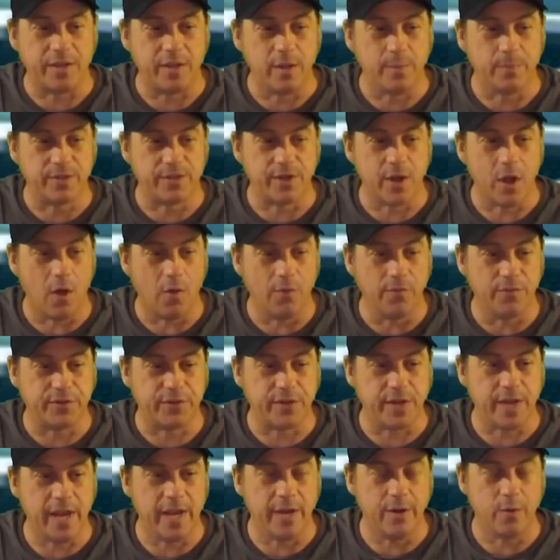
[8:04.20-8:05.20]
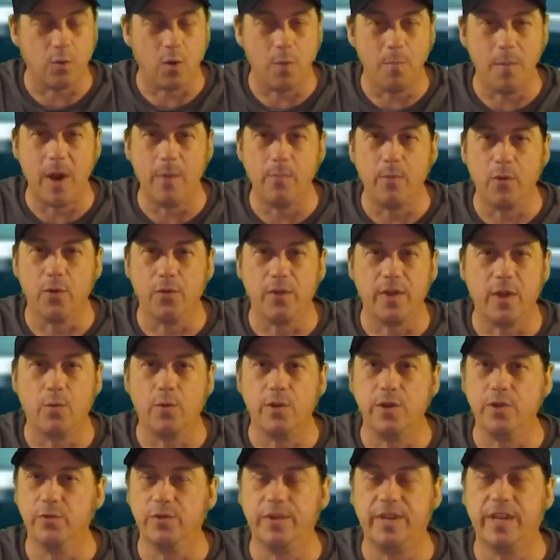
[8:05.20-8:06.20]
themselves and remember that
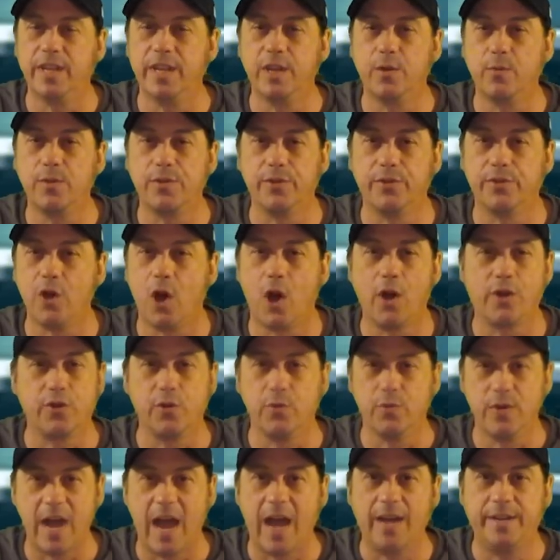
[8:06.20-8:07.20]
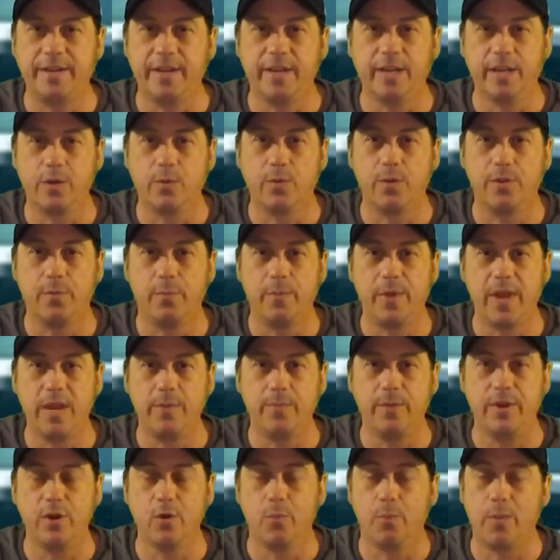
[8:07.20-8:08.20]
when you're dealing with a dog, you're not dealing with a
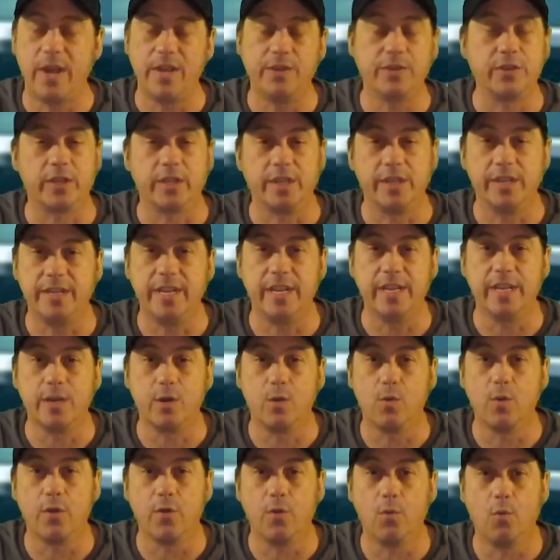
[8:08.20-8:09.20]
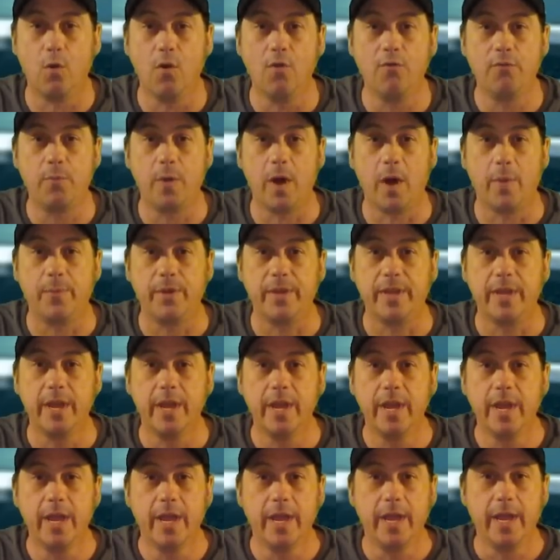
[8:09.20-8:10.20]
baby. You're basically dealing with a wolf puppy.
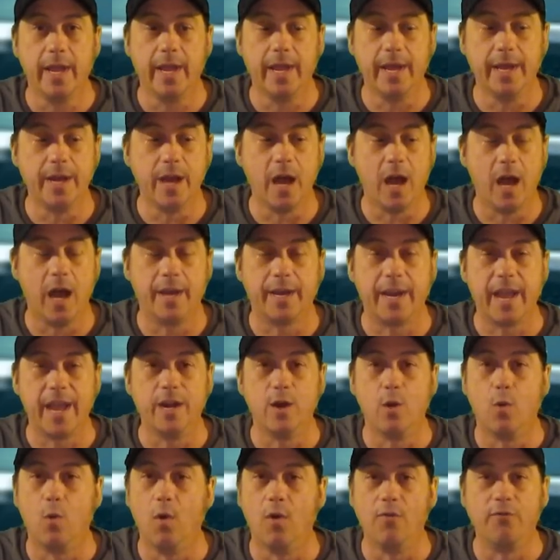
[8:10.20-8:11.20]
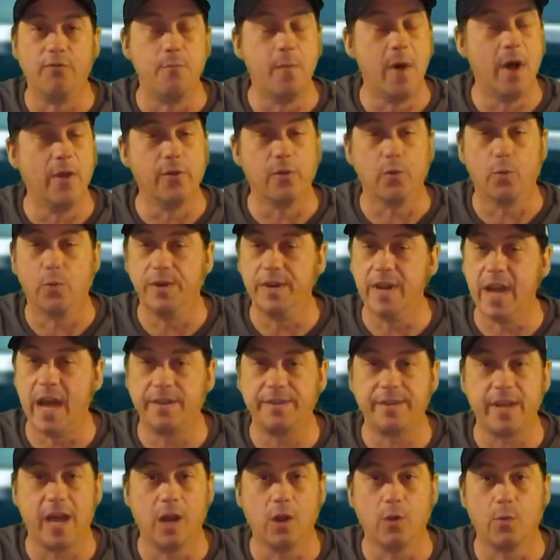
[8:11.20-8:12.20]
And again, a wolf mother would
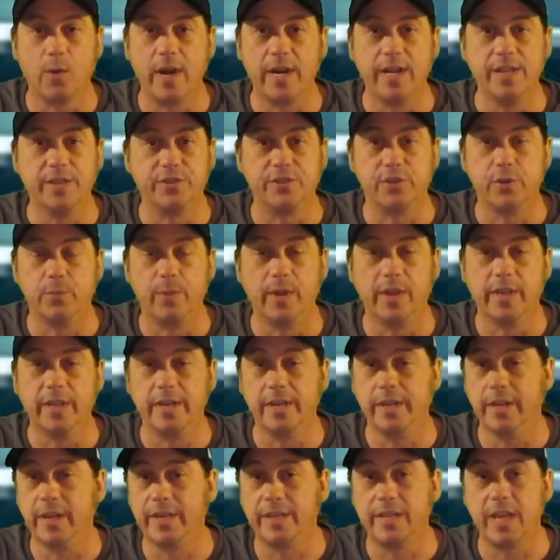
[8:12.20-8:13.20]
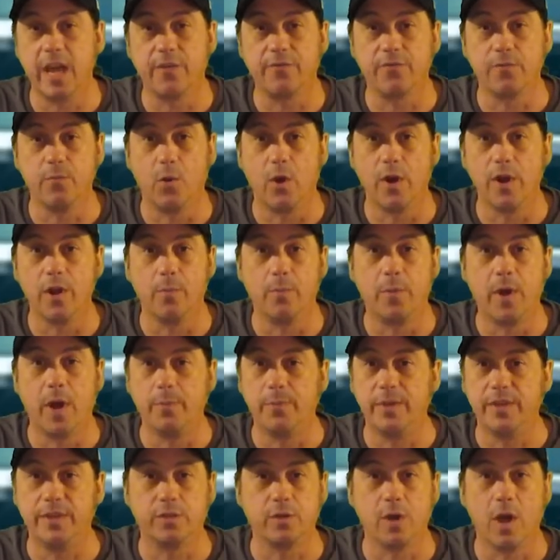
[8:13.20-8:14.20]
not tolerate instability like that from one of the
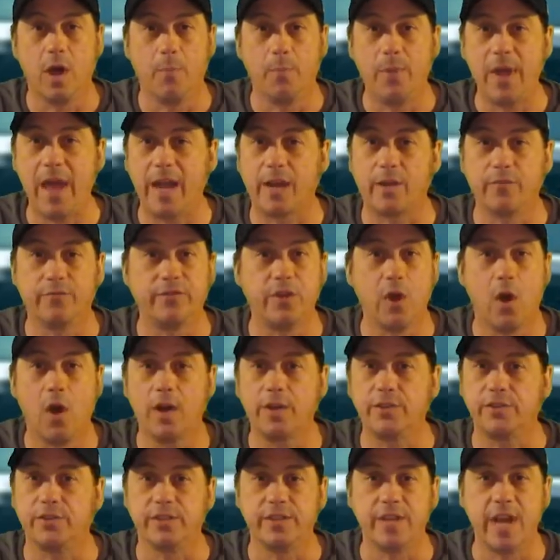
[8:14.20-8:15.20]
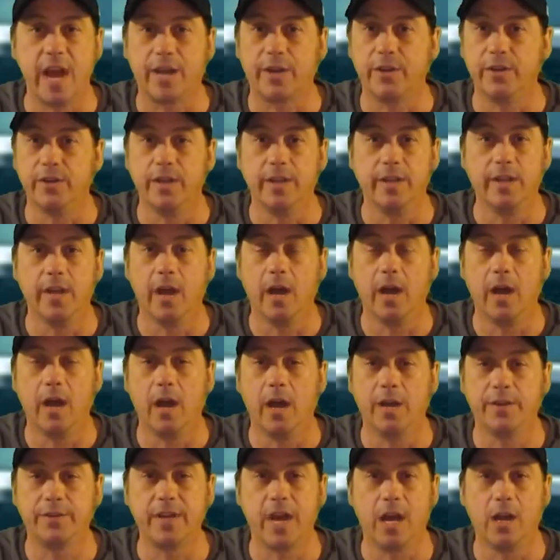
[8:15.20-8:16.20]
puppies. A pack of dogs is not going
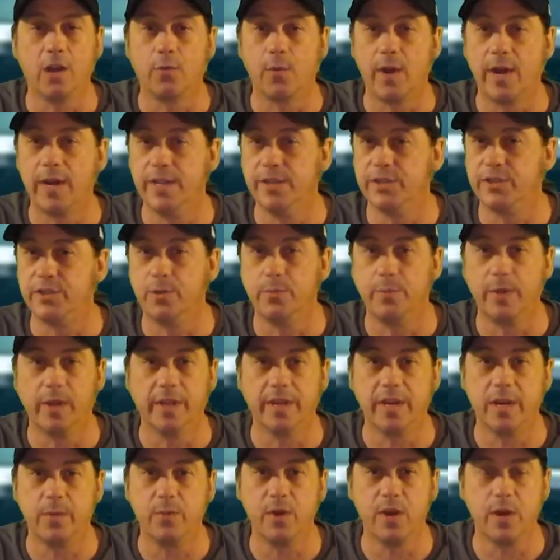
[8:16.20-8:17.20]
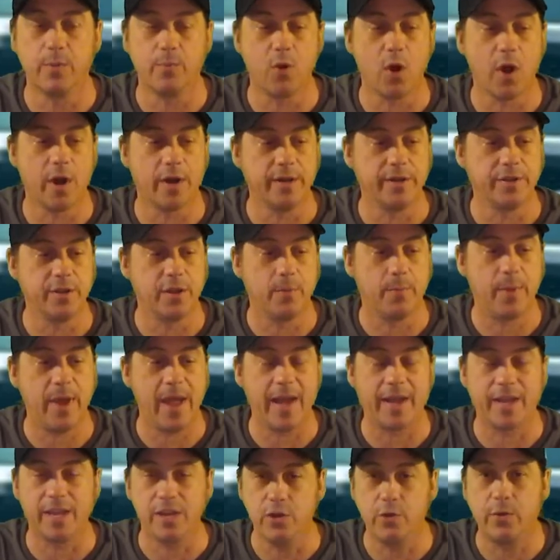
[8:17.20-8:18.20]
to tolerate instability being brought into the
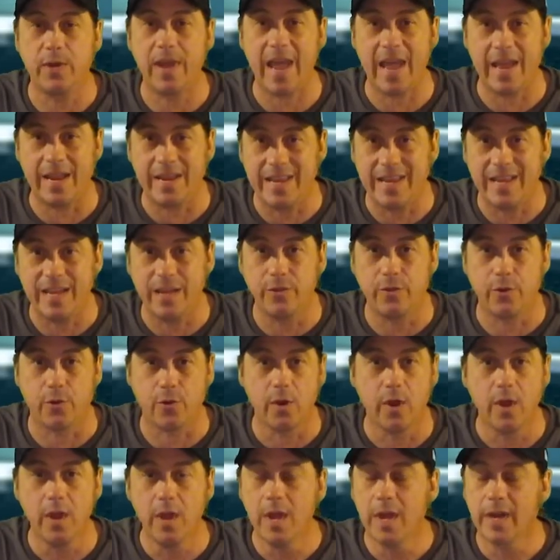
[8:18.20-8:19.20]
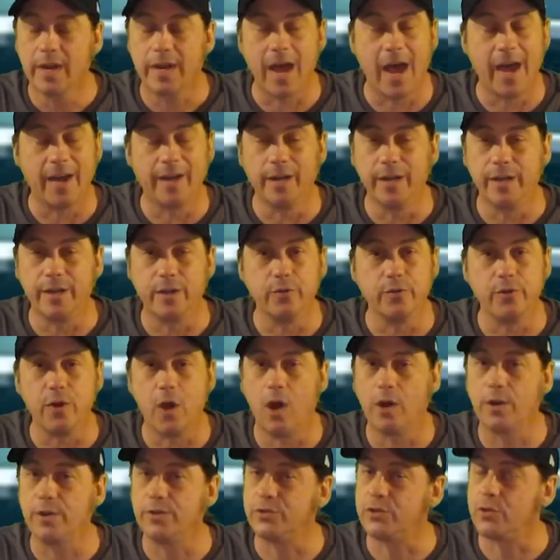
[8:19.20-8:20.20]
pack, and you can't either. Coddling your
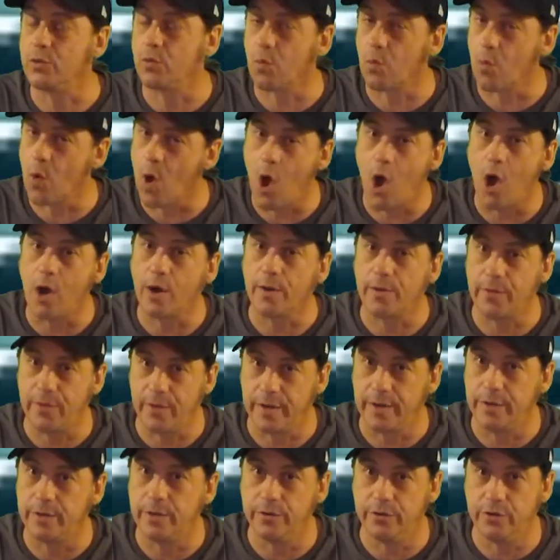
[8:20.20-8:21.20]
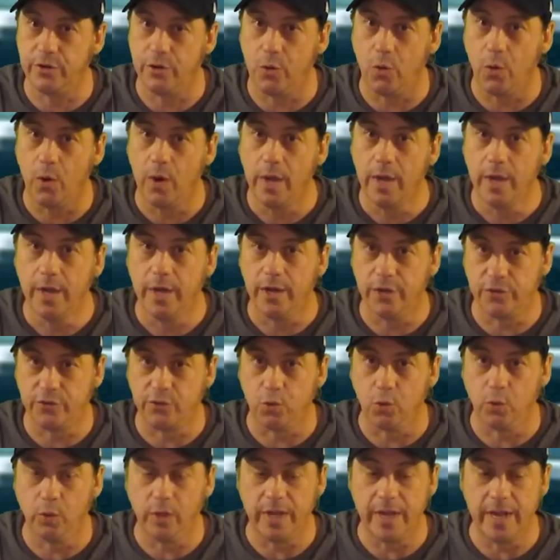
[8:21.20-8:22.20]
dog is the wrong thing to do. It
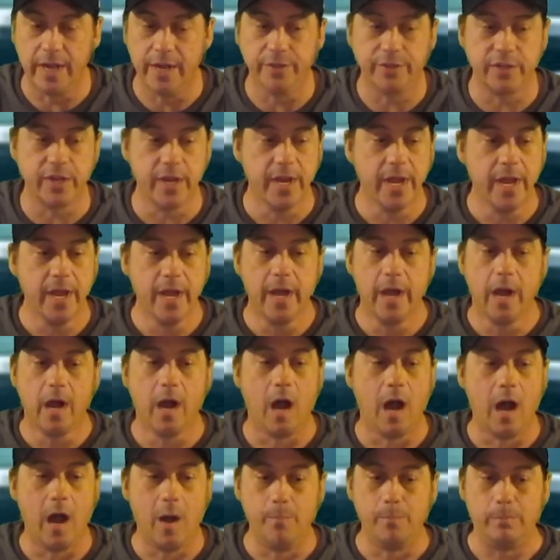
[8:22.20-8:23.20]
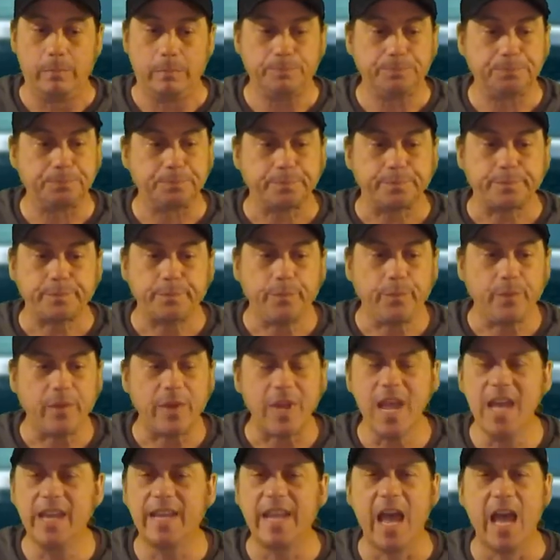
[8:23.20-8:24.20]
truly is.
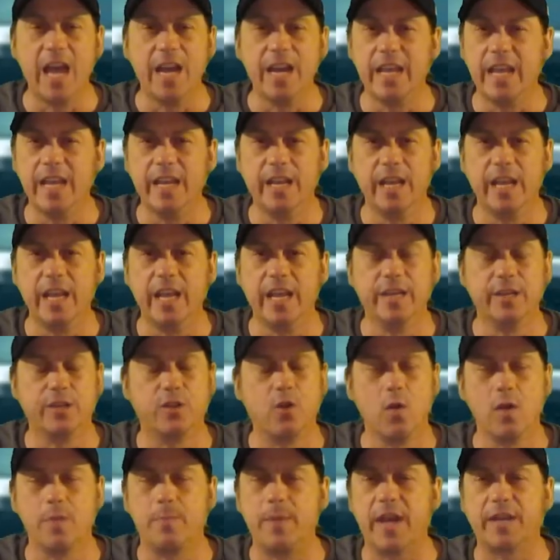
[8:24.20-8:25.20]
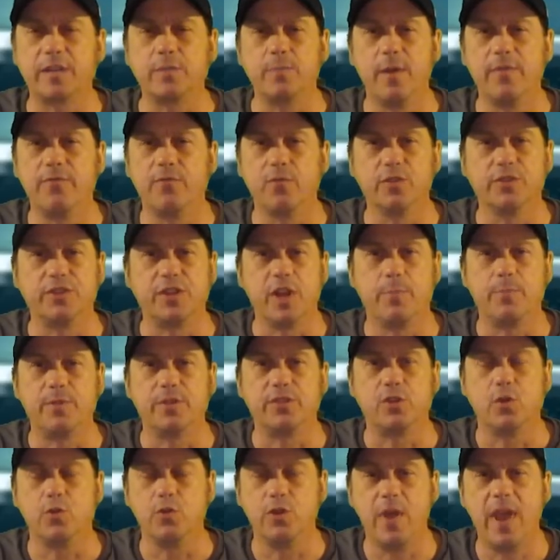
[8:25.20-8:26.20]
Again, in going back to my first
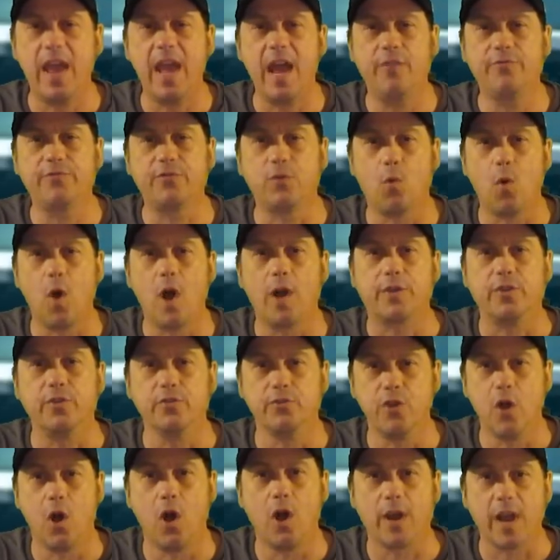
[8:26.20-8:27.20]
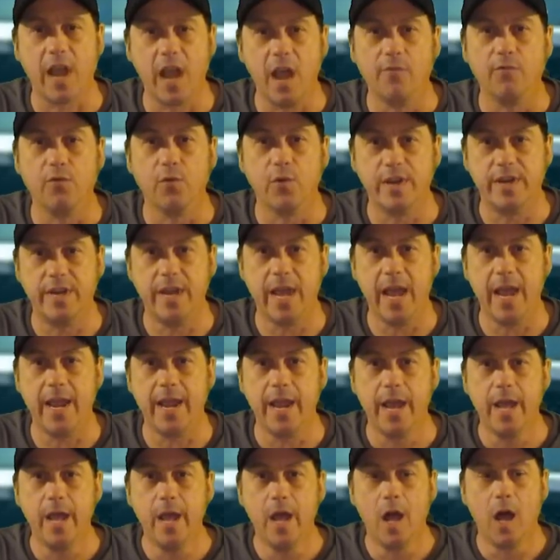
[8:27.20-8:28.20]
episode, you have to walk your dog every
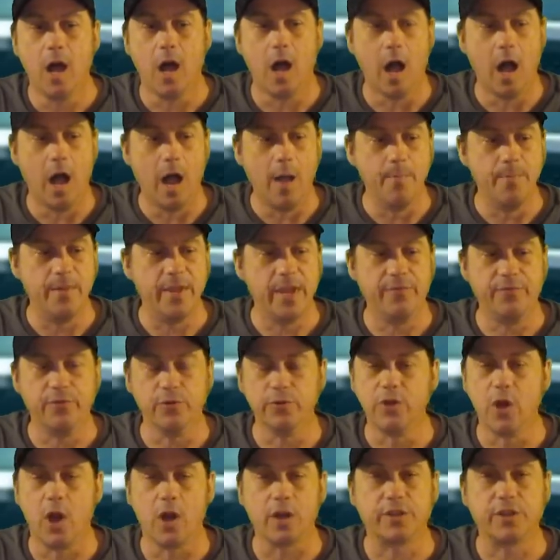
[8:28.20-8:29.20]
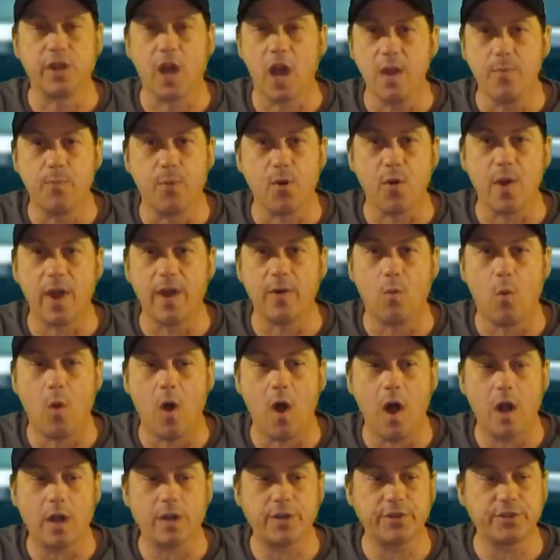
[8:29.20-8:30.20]
day. If your dog's hyper on
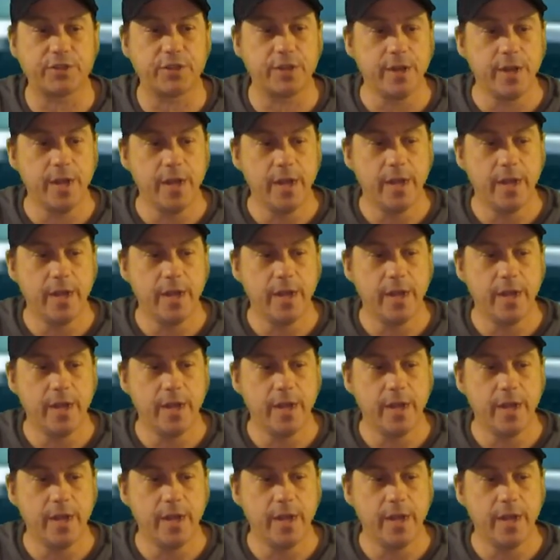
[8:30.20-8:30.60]
walks,